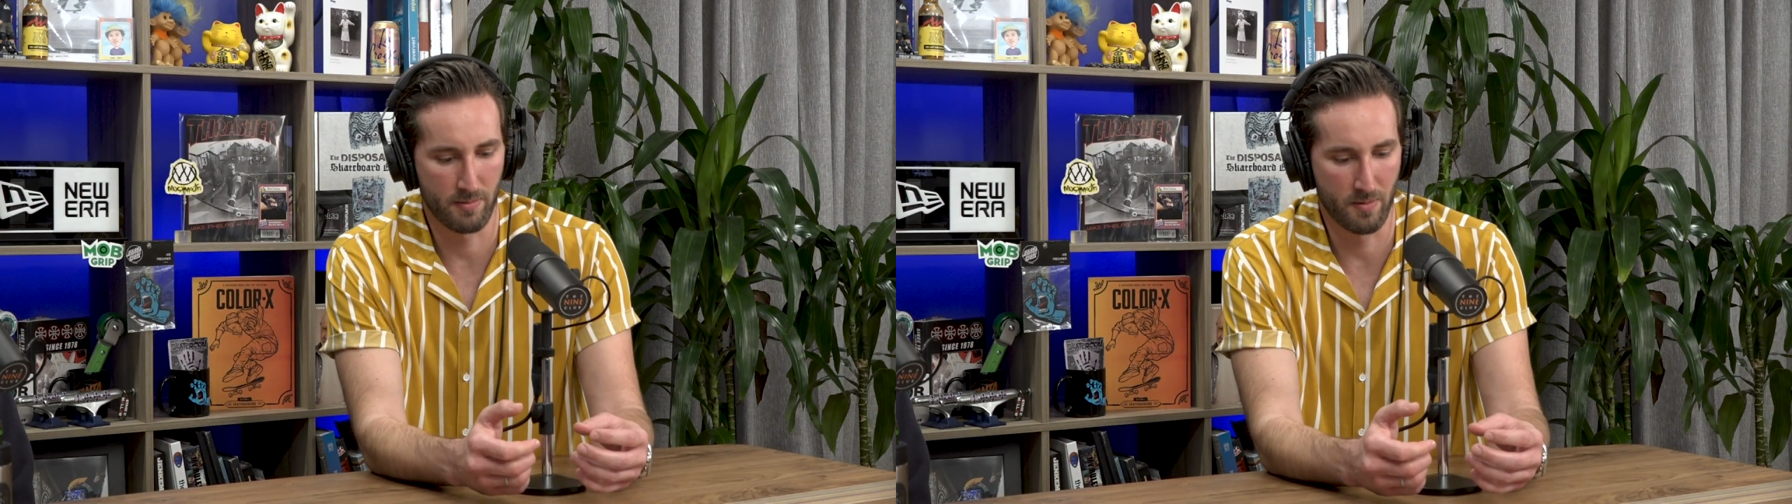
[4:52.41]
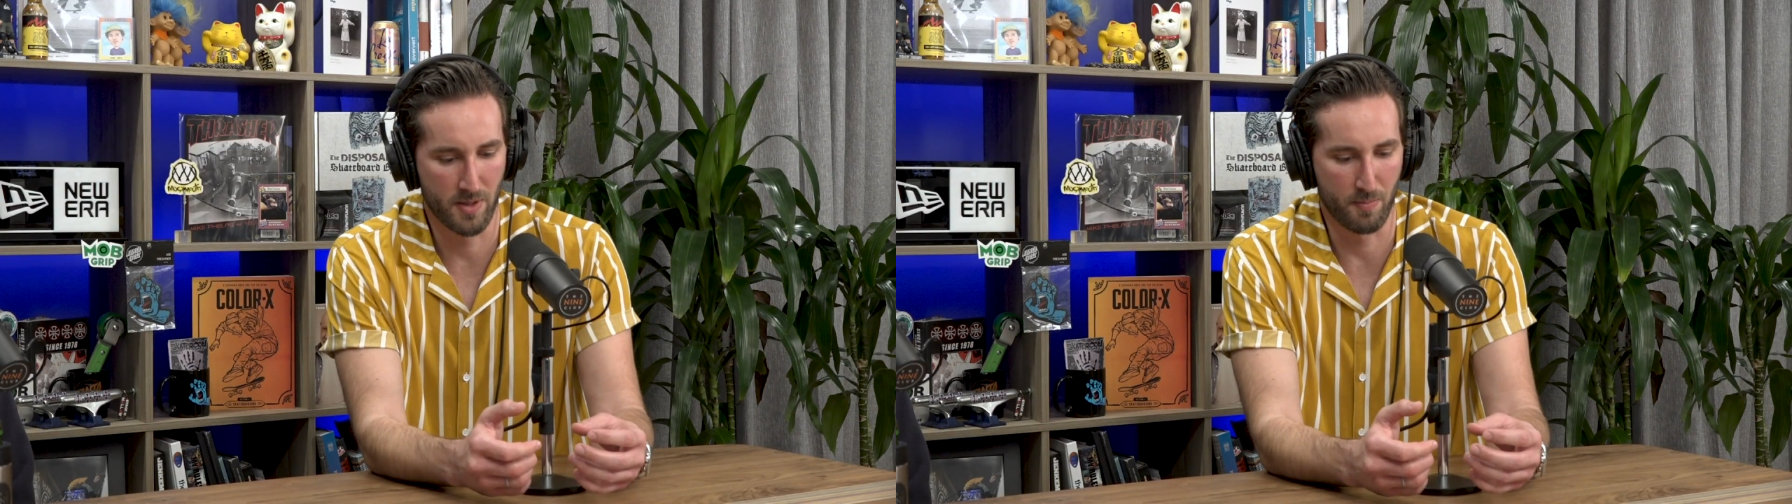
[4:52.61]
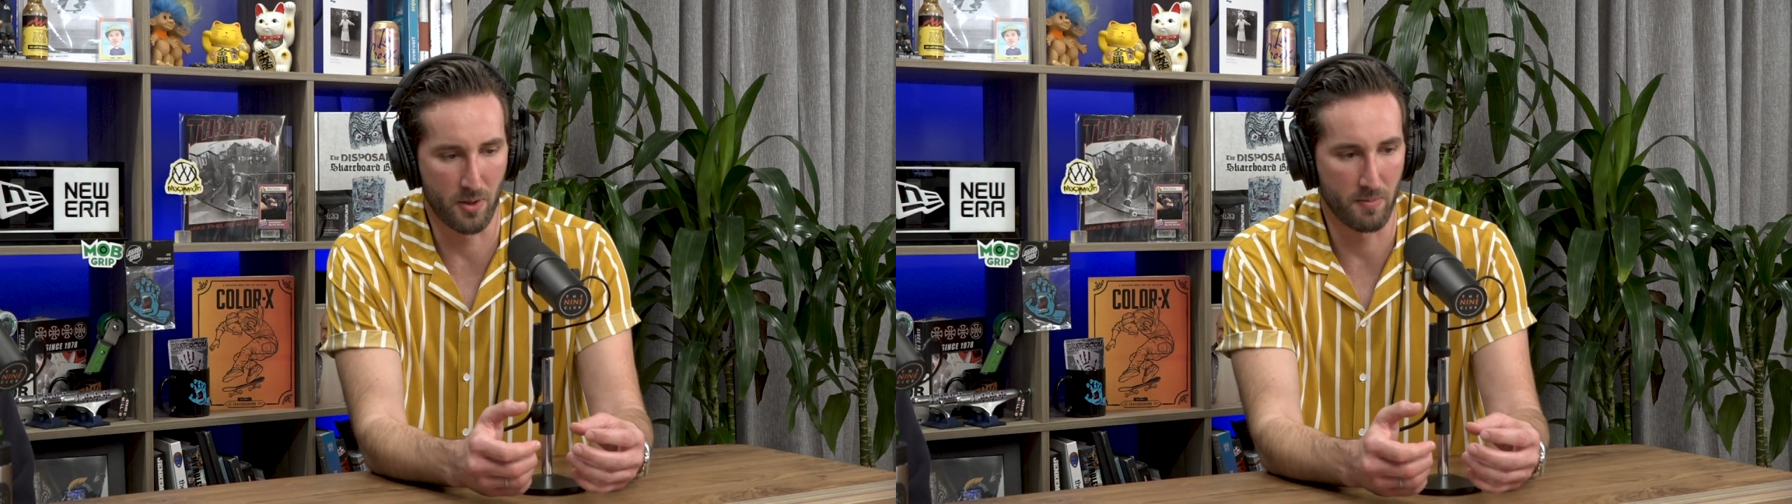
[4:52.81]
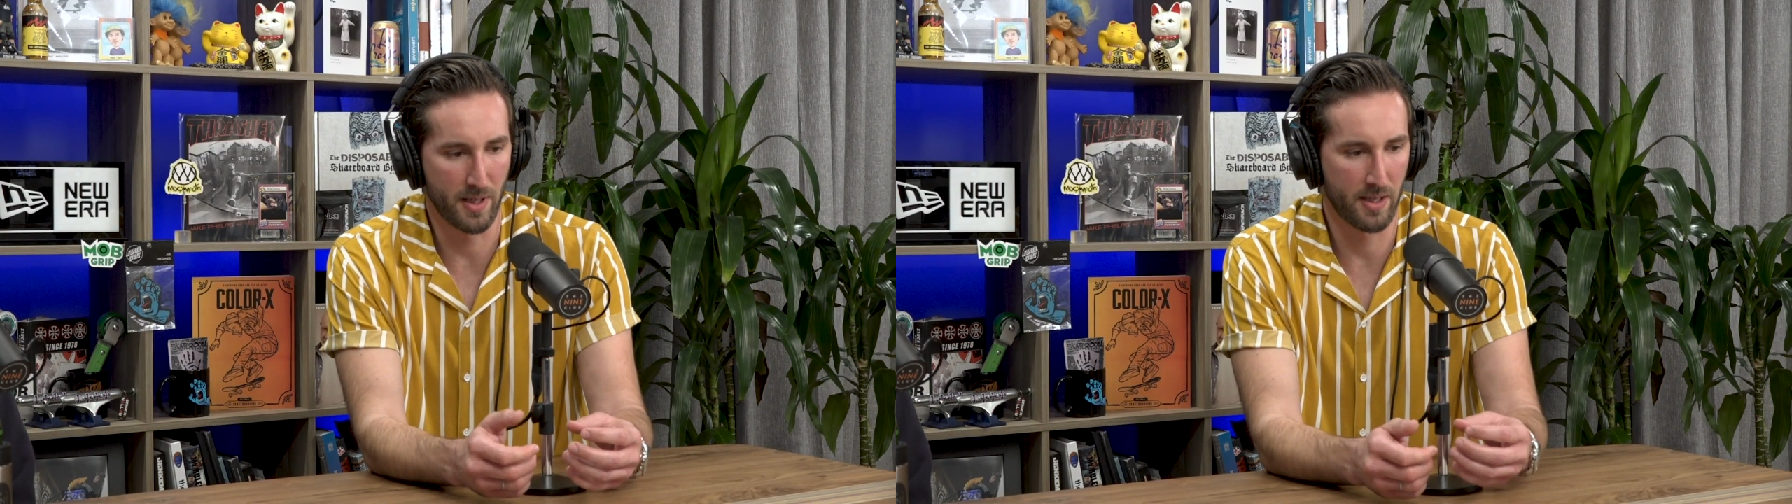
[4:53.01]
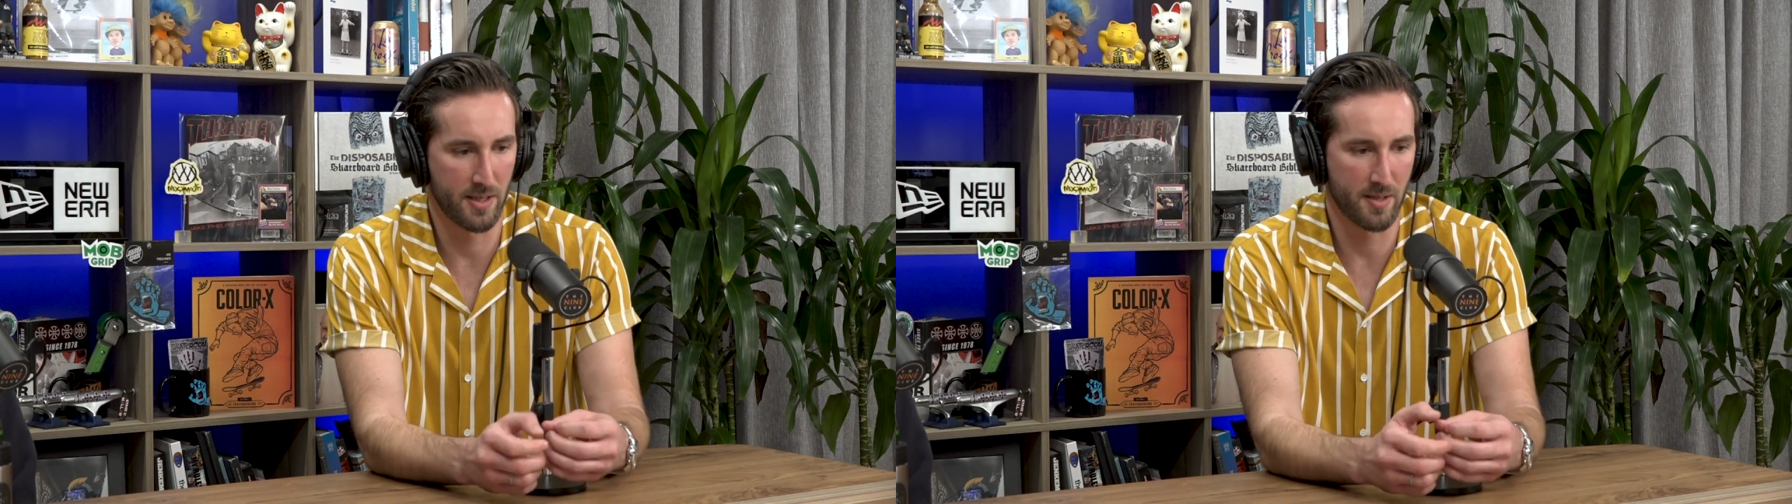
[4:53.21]
it was a bolt
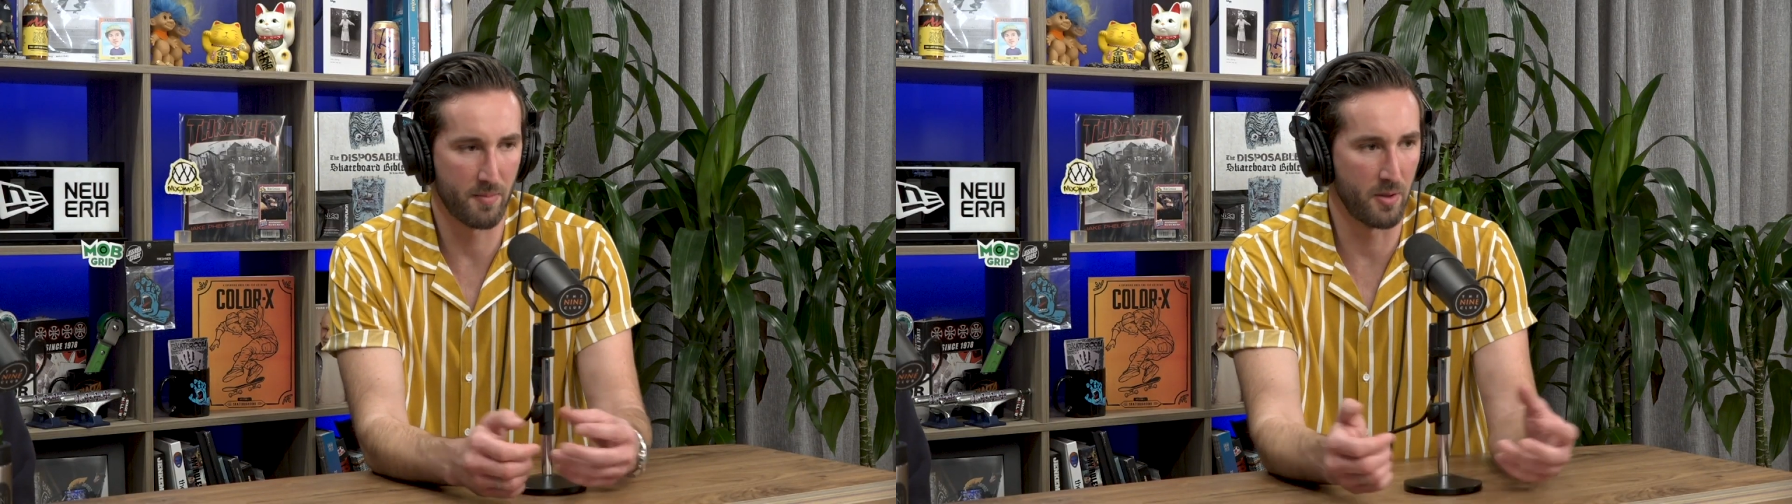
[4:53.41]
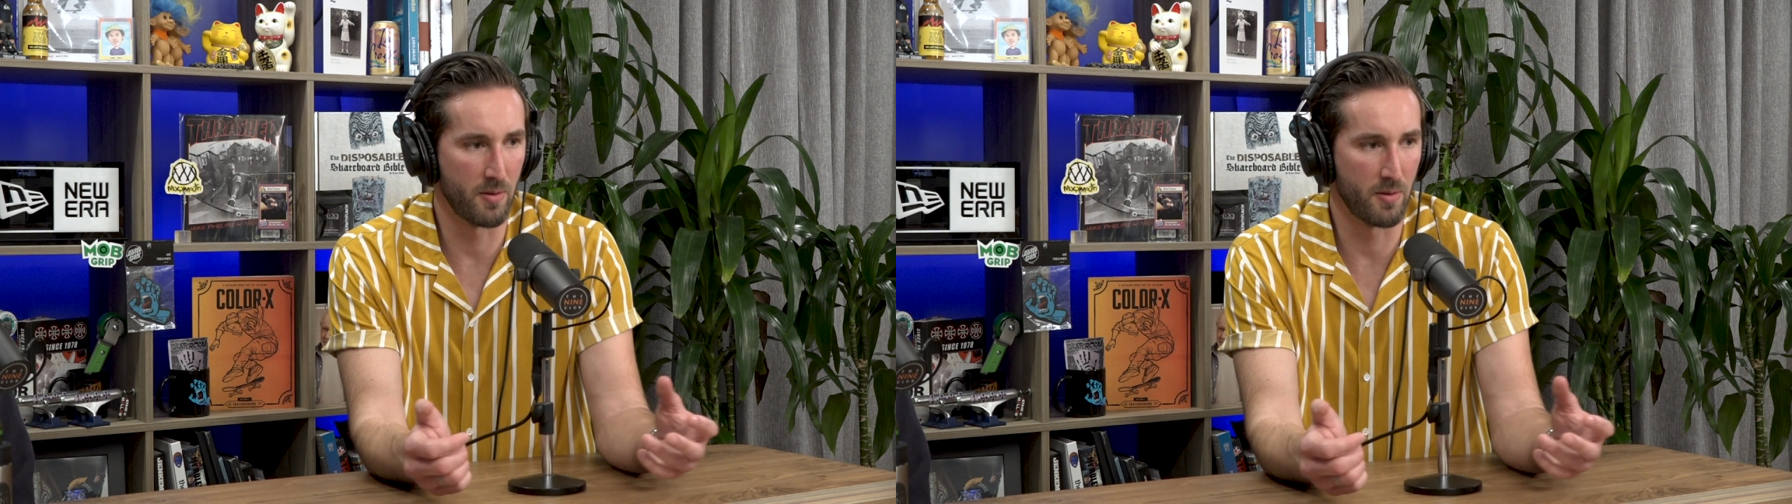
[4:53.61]
mechanism.